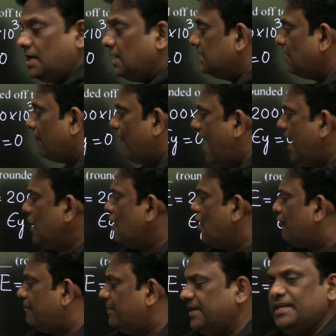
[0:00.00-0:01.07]
the value
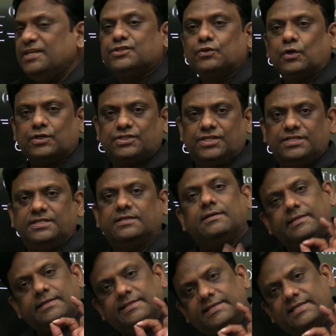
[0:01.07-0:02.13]
of B is not changing?
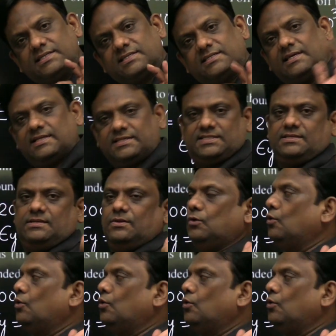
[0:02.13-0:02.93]
Yes, sirs, no